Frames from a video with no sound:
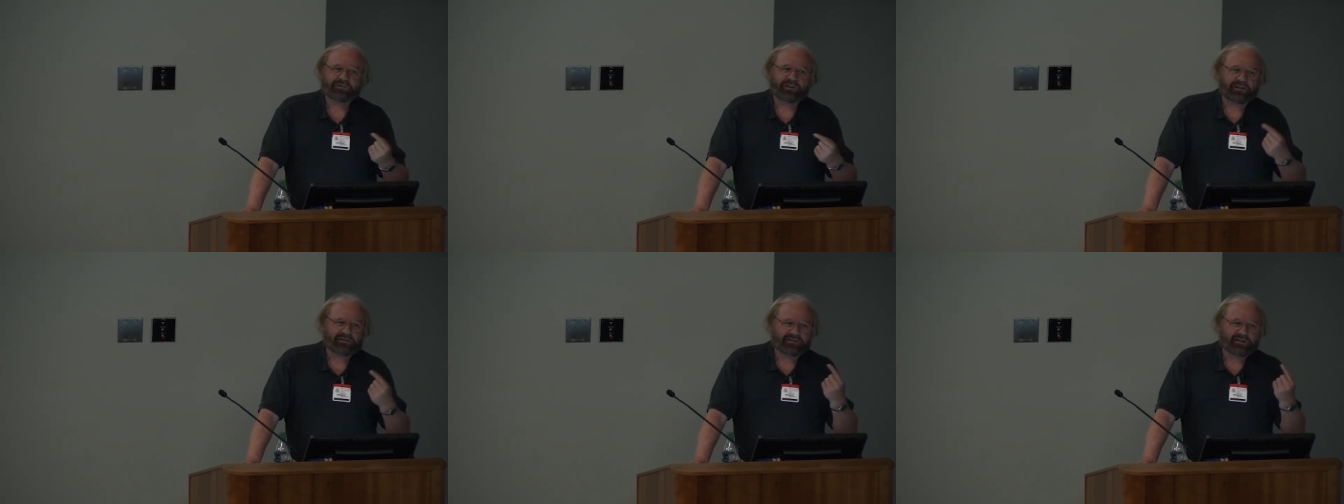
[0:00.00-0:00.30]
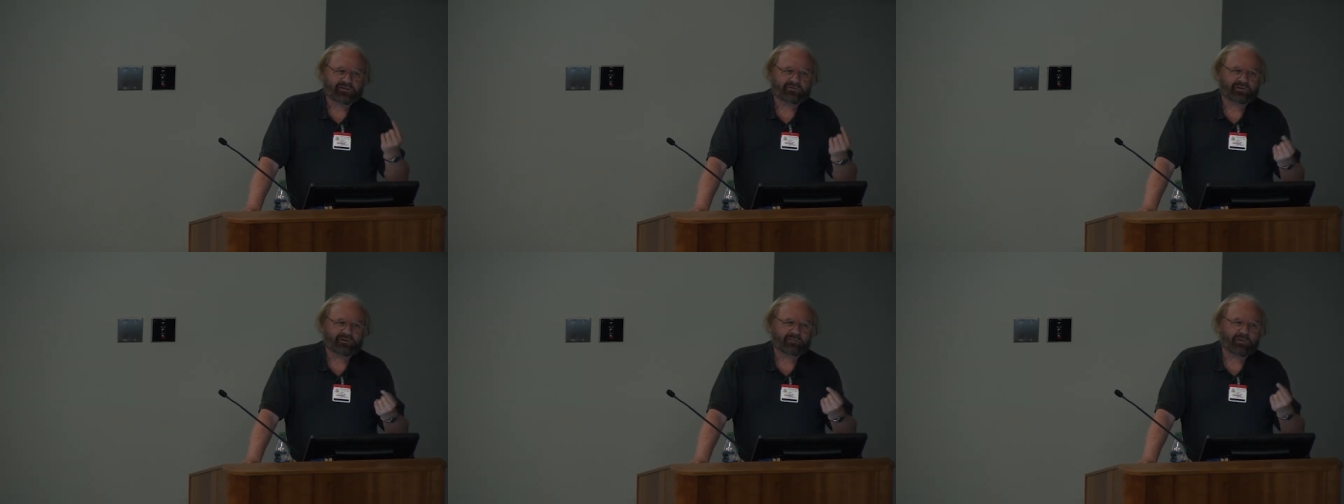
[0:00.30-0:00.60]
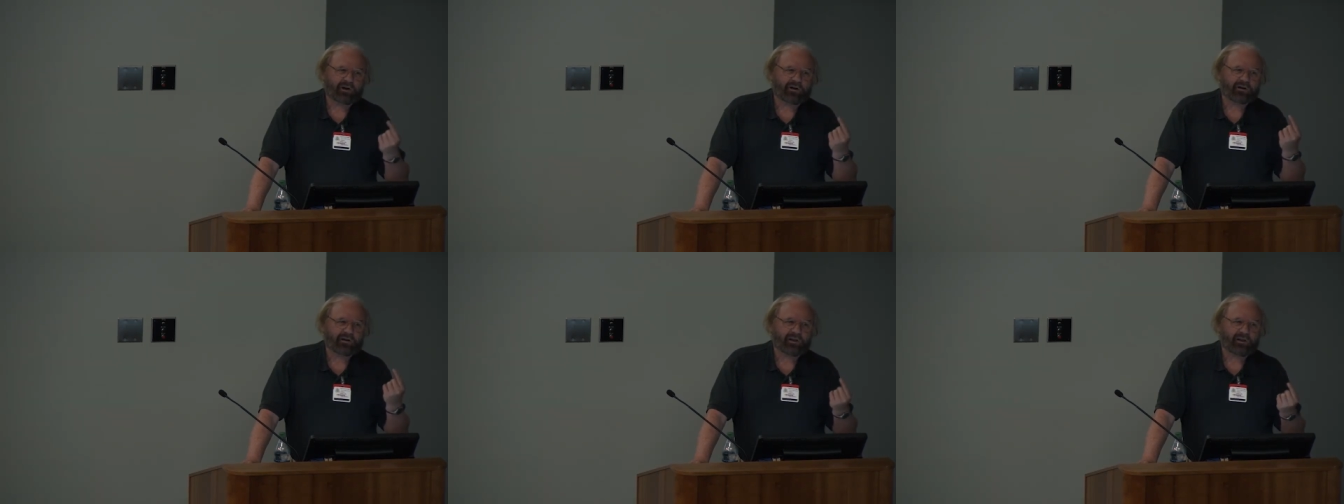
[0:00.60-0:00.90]
say, Central
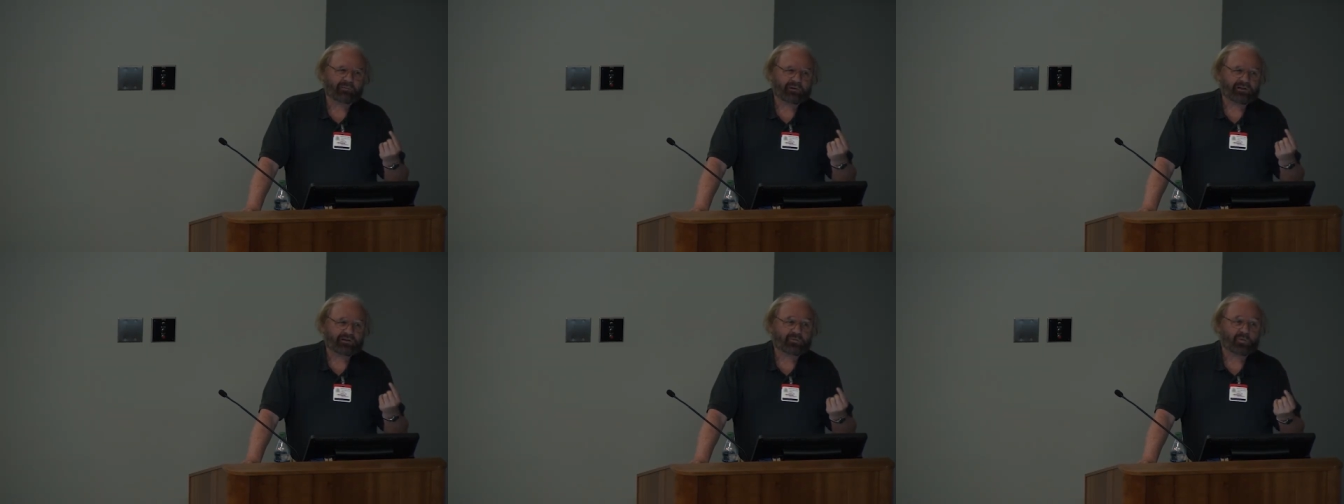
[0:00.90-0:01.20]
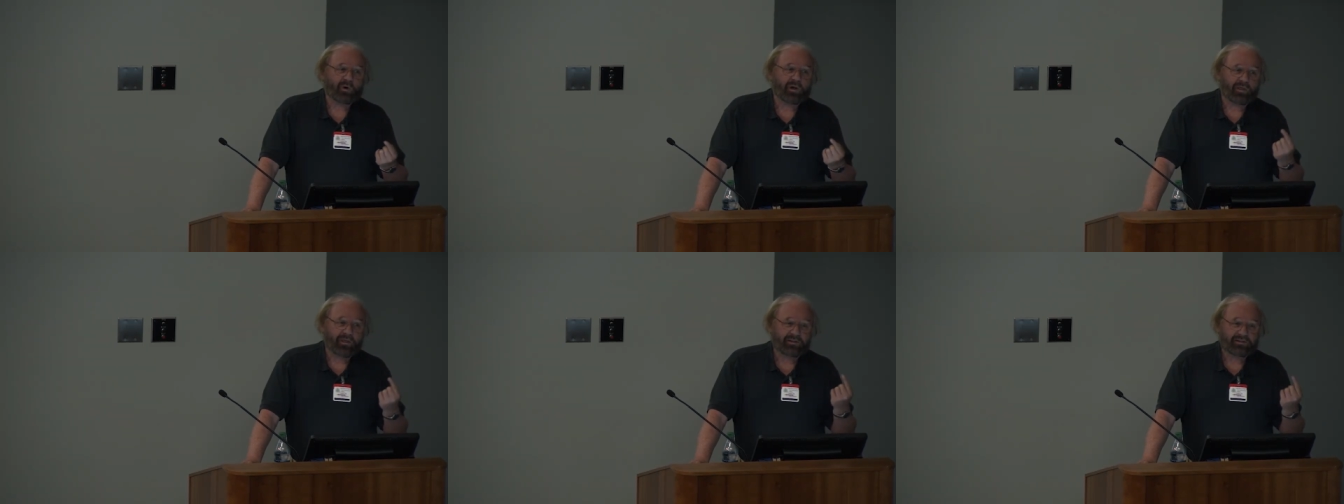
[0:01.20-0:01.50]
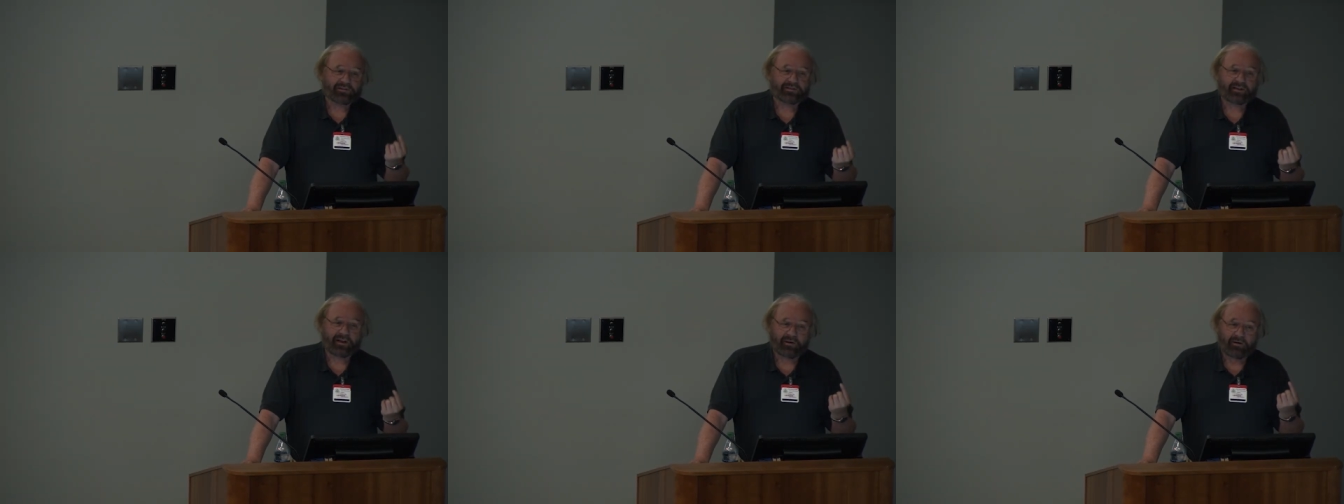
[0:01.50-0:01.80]
America, other places where
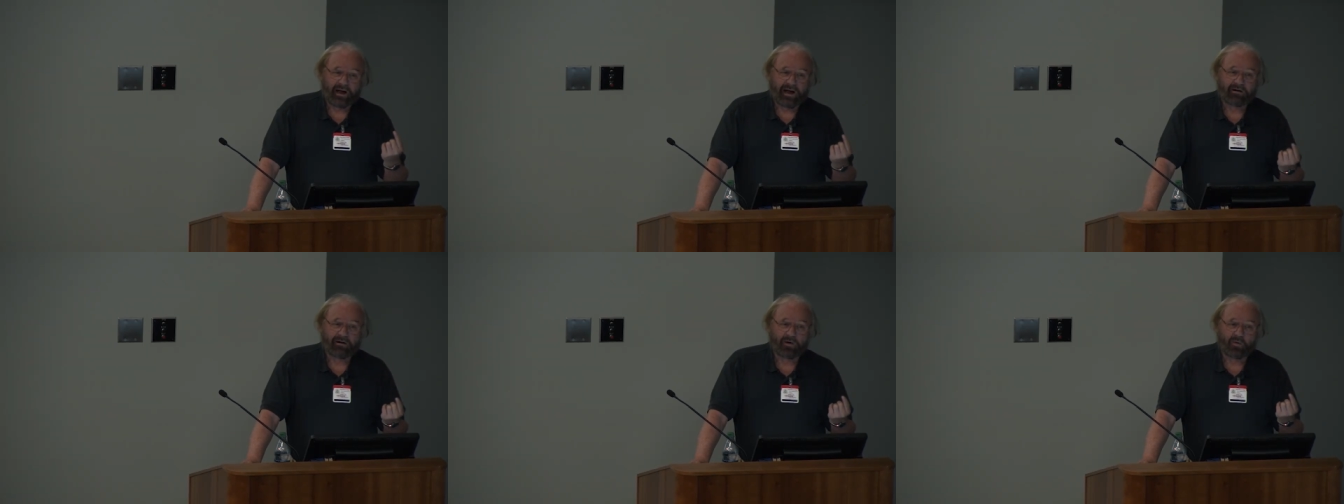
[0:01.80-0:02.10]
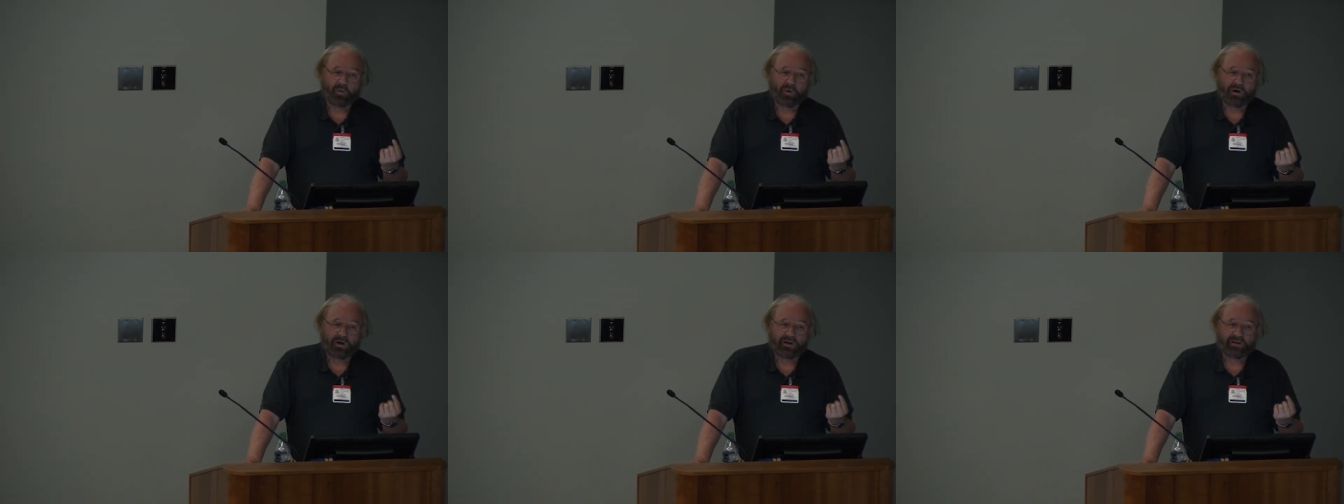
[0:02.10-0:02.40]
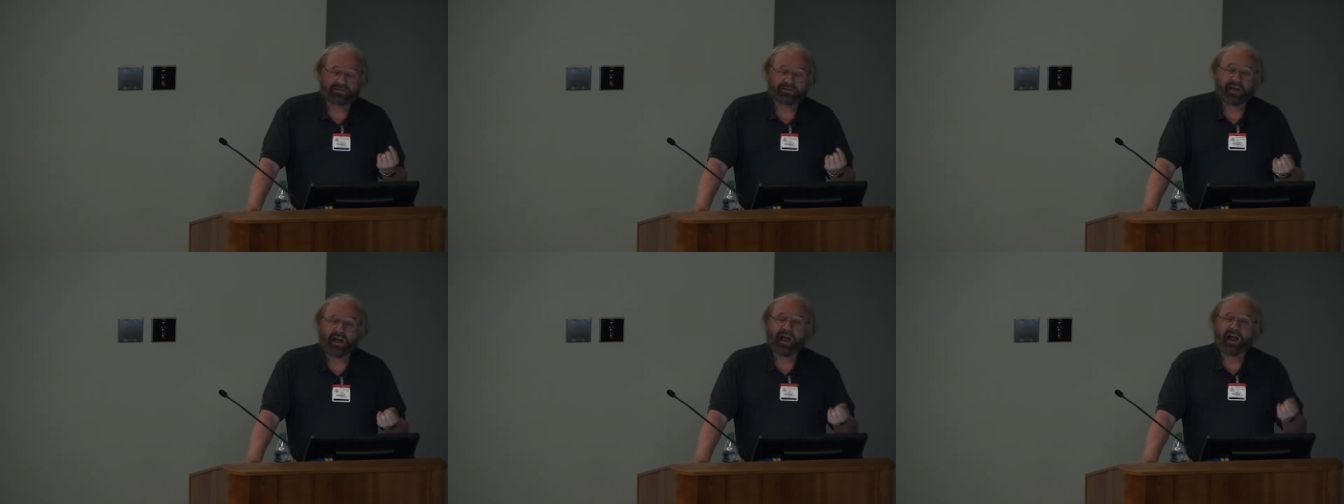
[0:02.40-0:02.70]
this is how it
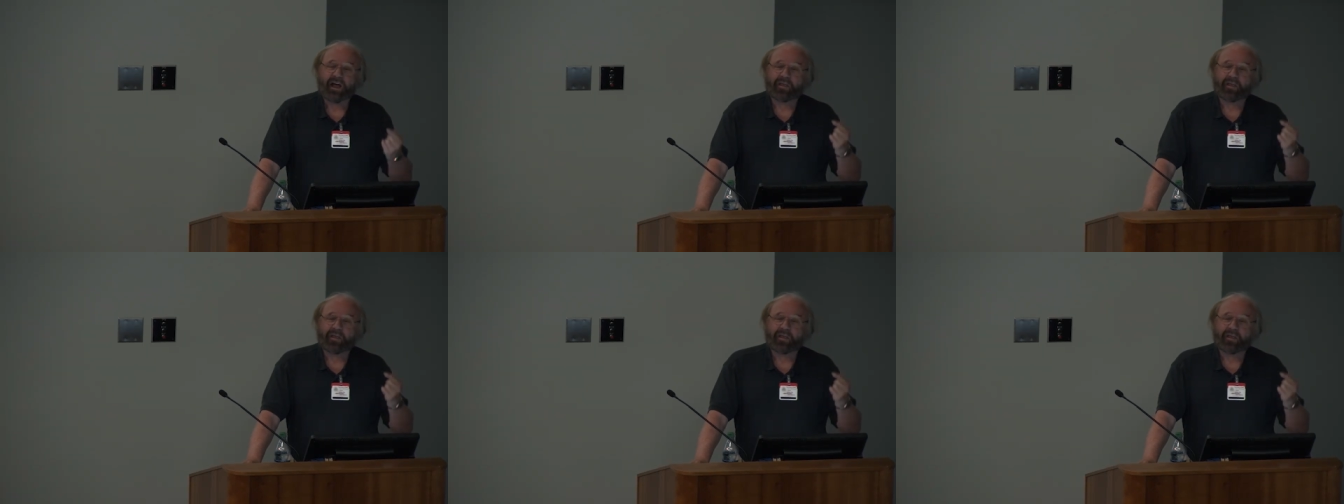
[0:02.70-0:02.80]
works,